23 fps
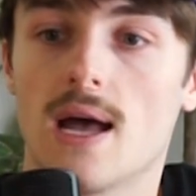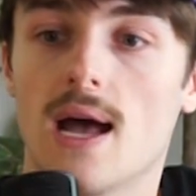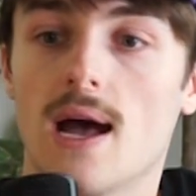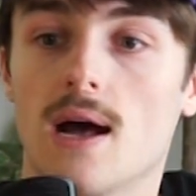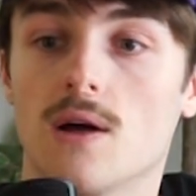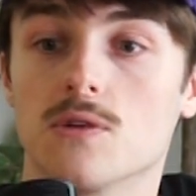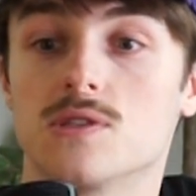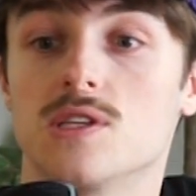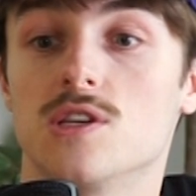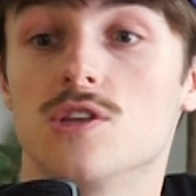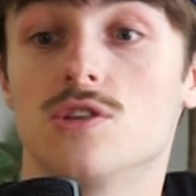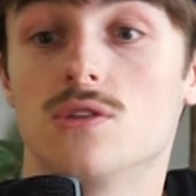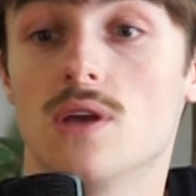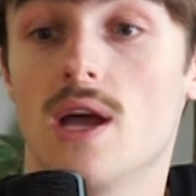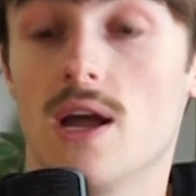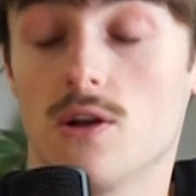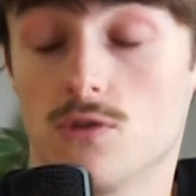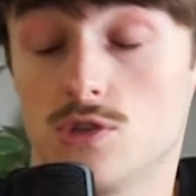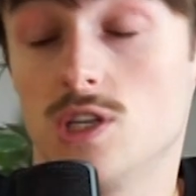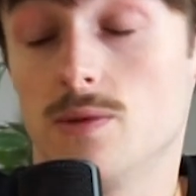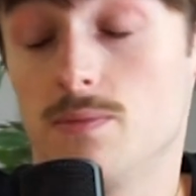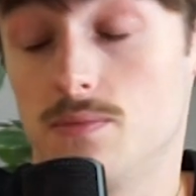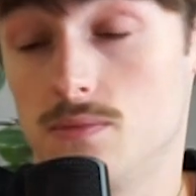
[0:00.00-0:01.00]
L G
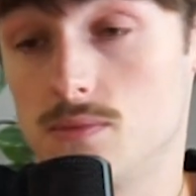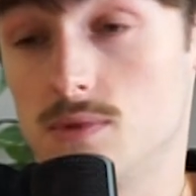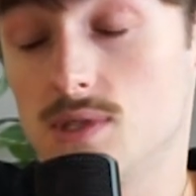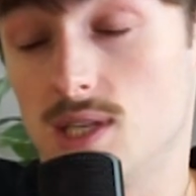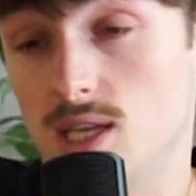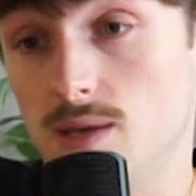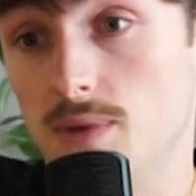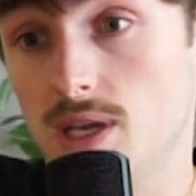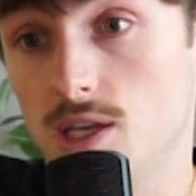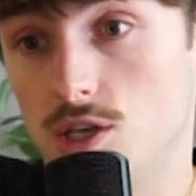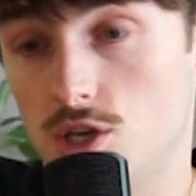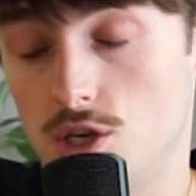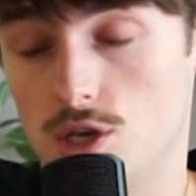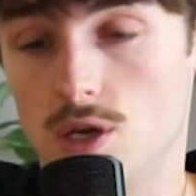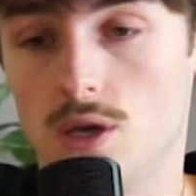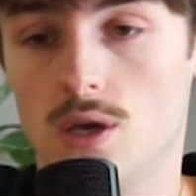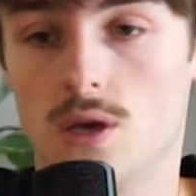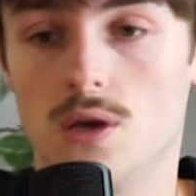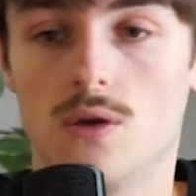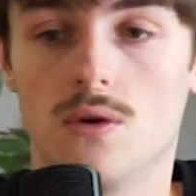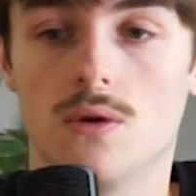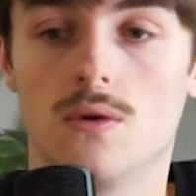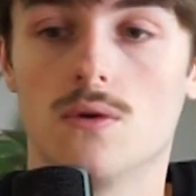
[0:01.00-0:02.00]
B T
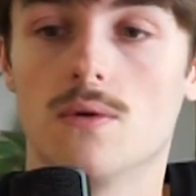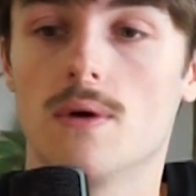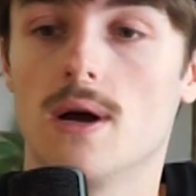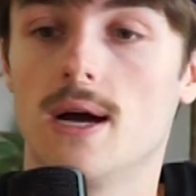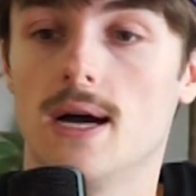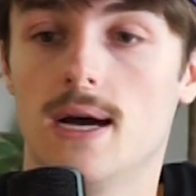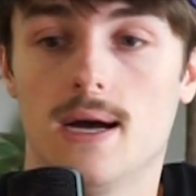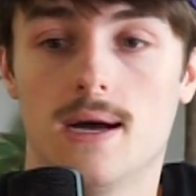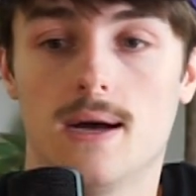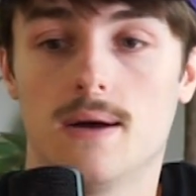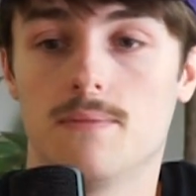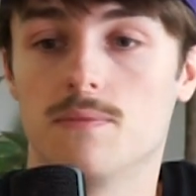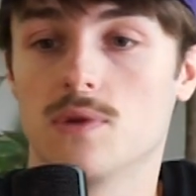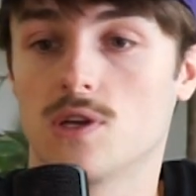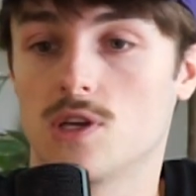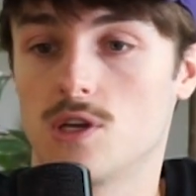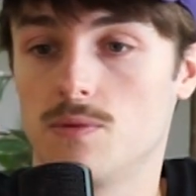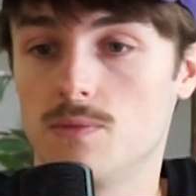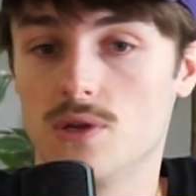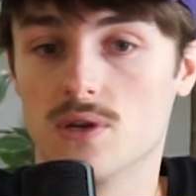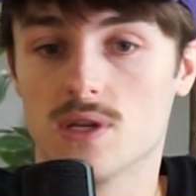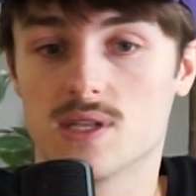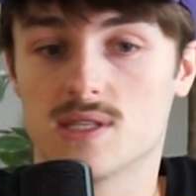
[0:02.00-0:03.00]
Q um the
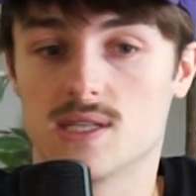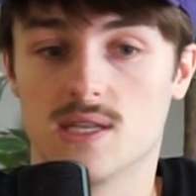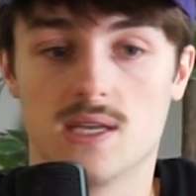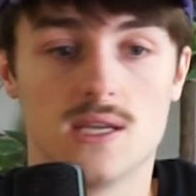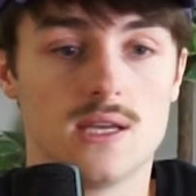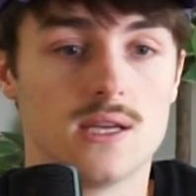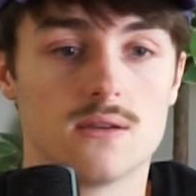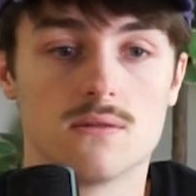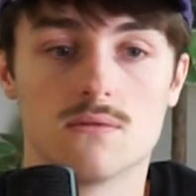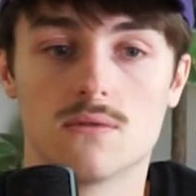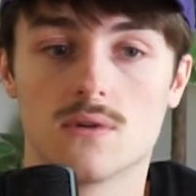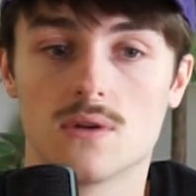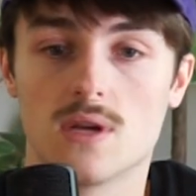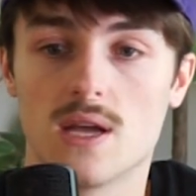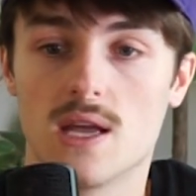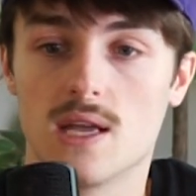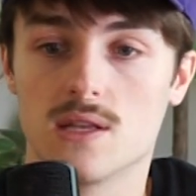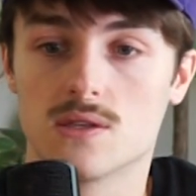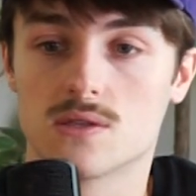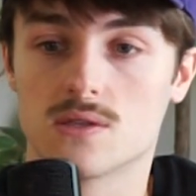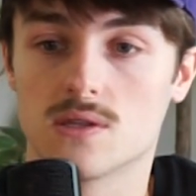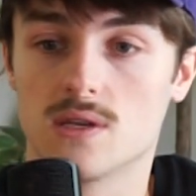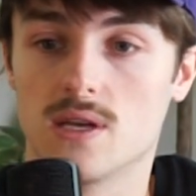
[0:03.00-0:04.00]
community, and
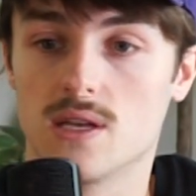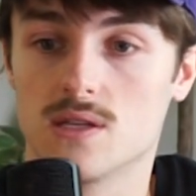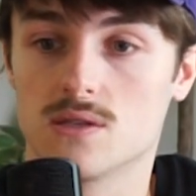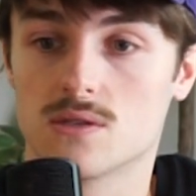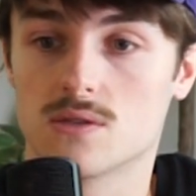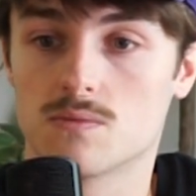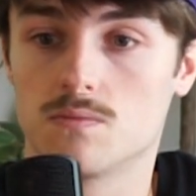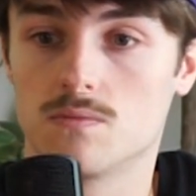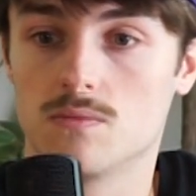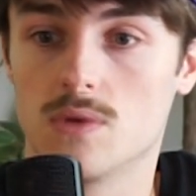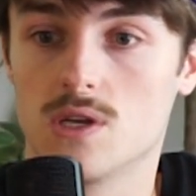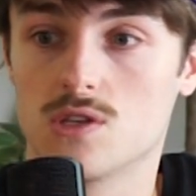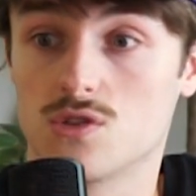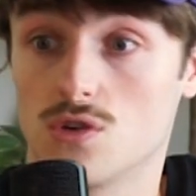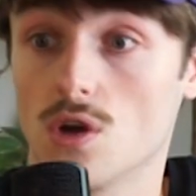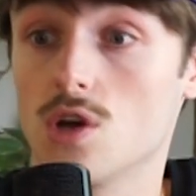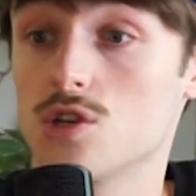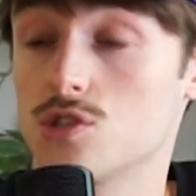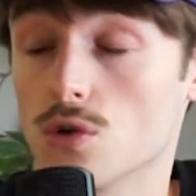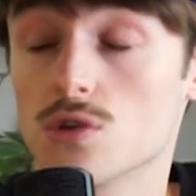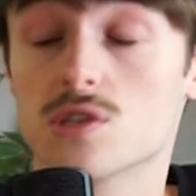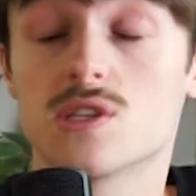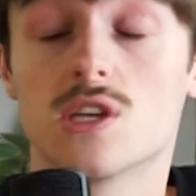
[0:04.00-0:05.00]
it's it's it's
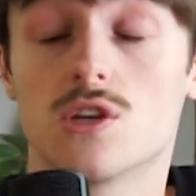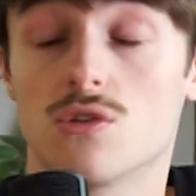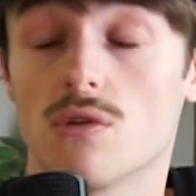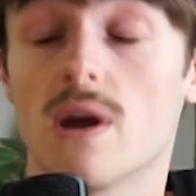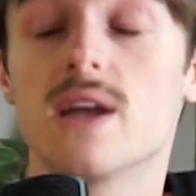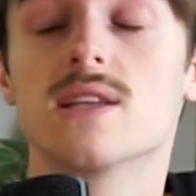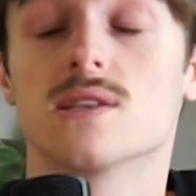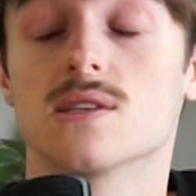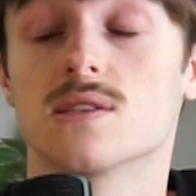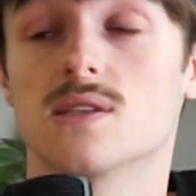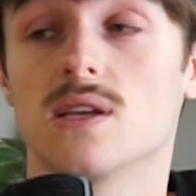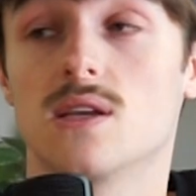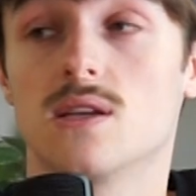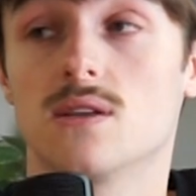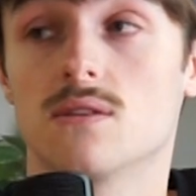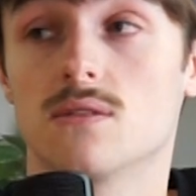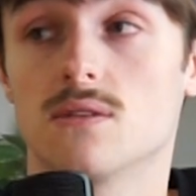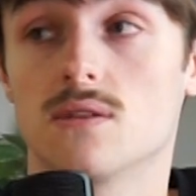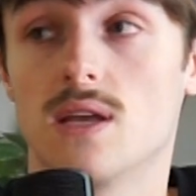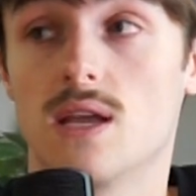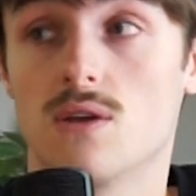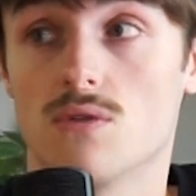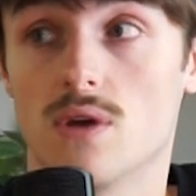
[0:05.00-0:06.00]
it's honestly great to see.
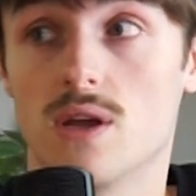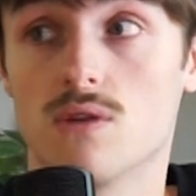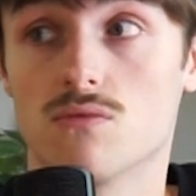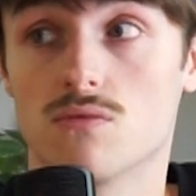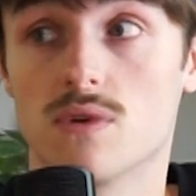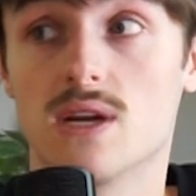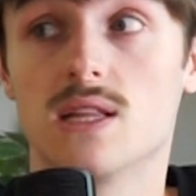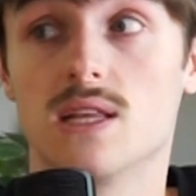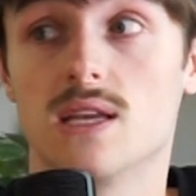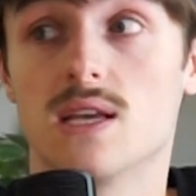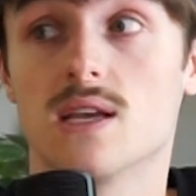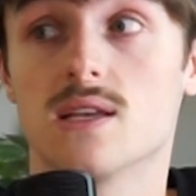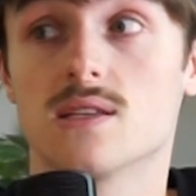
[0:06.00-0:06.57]
It, it really